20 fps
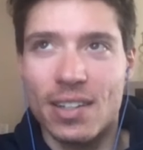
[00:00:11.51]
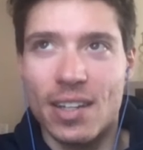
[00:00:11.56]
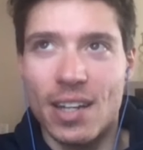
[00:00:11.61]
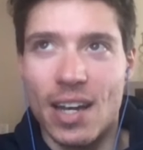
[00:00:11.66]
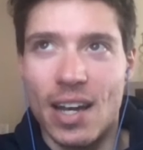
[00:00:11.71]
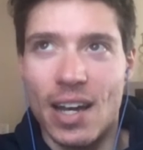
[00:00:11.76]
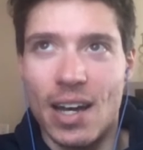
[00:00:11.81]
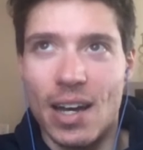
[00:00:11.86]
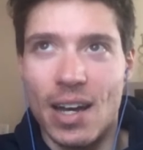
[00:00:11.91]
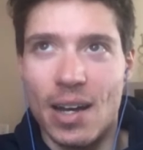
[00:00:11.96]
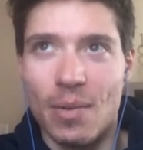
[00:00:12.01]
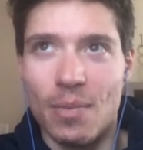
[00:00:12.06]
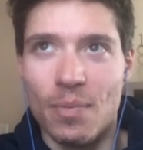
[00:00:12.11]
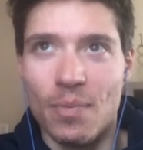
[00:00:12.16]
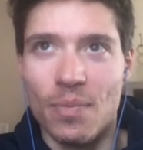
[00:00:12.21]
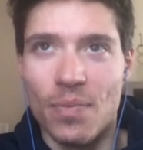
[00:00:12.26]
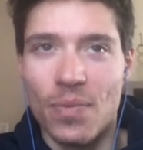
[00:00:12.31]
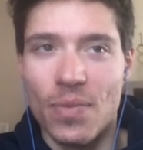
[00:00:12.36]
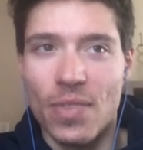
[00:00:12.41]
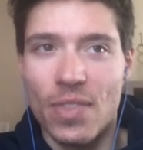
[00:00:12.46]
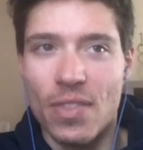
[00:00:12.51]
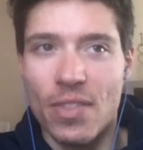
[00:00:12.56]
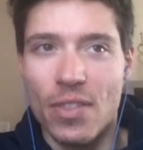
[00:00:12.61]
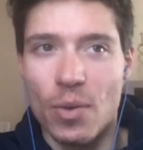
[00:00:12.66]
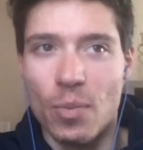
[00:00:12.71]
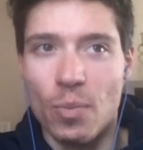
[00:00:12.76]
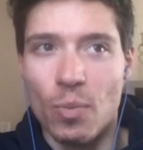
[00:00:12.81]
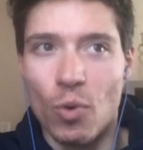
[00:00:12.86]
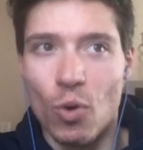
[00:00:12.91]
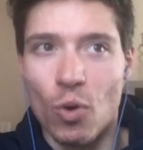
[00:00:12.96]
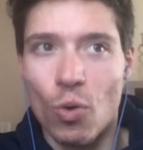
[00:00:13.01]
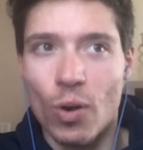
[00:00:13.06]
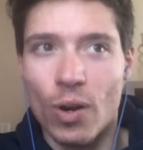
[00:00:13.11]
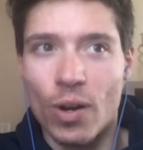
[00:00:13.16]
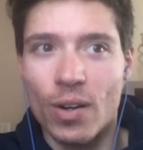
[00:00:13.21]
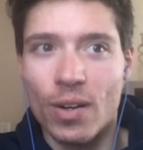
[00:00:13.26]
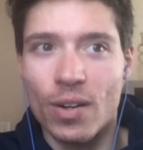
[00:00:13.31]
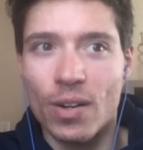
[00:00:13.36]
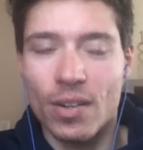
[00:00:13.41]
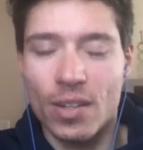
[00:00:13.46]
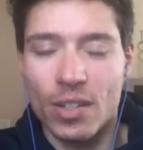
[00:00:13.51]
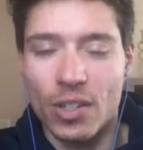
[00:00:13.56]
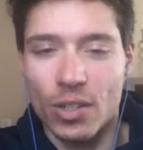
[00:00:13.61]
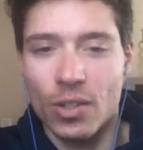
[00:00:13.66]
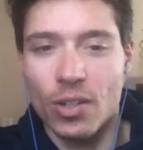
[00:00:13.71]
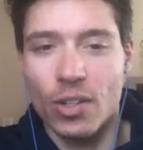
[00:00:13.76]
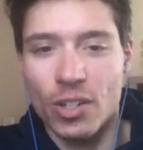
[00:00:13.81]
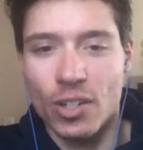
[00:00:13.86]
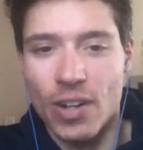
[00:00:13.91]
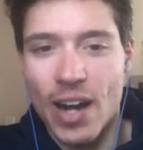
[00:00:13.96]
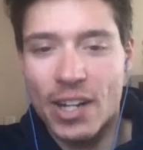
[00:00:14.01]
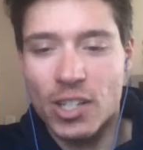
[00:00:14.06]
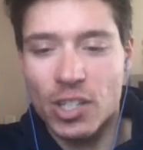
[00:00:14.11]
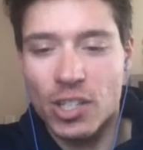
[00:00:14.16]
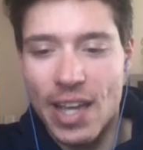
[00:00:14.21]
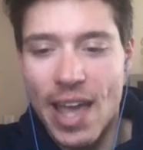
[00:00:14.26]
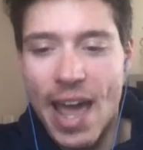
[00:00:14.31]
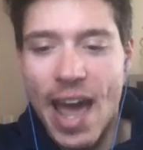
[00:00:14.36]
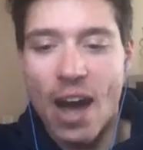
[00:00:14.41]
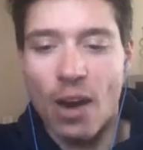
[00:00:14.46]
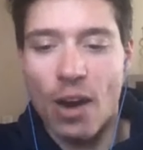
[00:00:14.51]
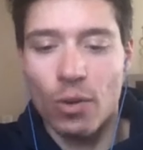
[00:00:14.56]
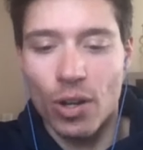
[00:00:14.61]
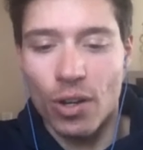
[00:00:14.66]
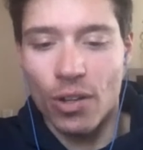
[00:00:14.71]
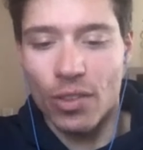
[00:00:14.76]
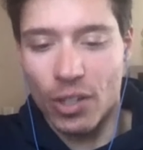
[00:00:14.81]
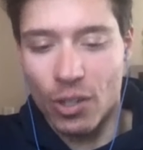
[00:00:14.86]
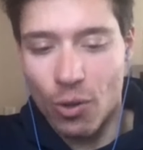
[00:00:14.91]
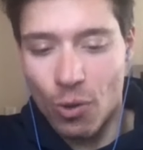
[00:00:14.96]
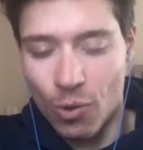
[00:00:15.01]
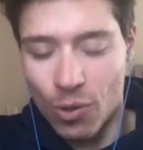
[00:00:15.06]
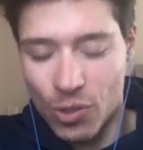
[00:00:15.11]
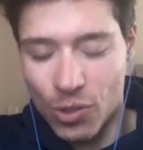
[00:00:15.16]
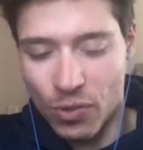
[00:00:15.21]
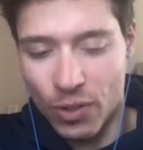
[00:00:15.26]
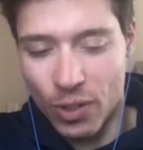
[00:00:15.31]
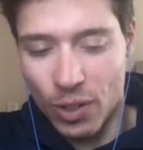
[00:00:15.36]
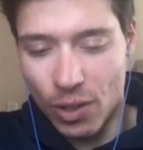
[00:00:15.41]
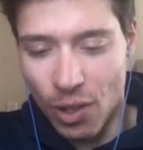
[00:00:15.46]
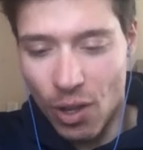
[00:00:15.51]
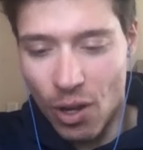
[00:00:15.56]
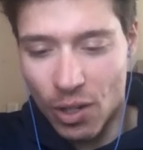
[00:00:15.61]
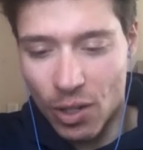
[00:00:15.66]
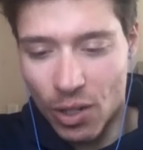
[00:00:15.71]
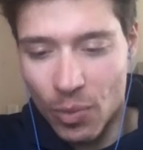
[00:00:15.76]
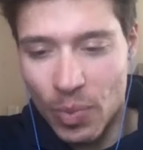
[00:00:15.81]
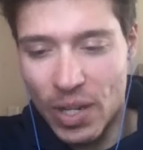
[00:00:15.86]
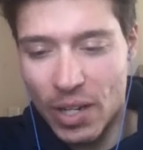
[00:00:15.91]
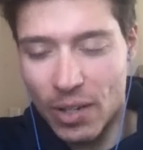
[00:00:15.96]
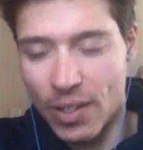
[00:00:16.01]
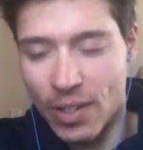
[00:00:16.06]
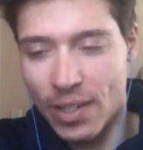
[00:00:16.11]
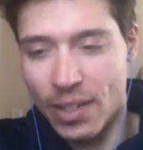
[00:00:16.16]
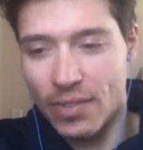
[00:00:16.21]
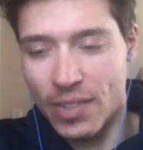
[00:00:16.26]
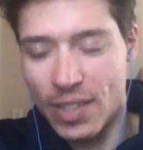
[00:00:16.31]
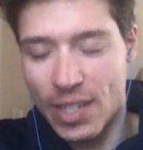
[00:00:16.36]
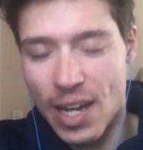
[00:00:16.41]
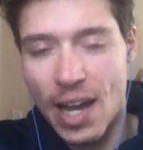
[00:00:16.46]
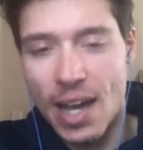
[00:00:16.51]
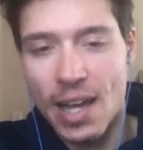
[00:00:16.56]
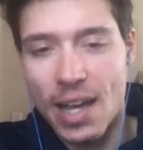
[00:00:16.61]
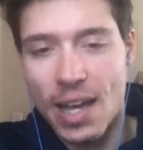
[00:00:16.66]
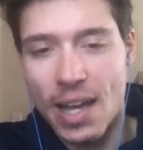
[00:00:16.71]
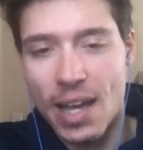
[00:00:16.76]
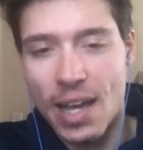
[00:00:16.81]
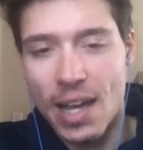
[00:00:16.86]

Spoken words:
the more you're actually out on the course for a longer period of time,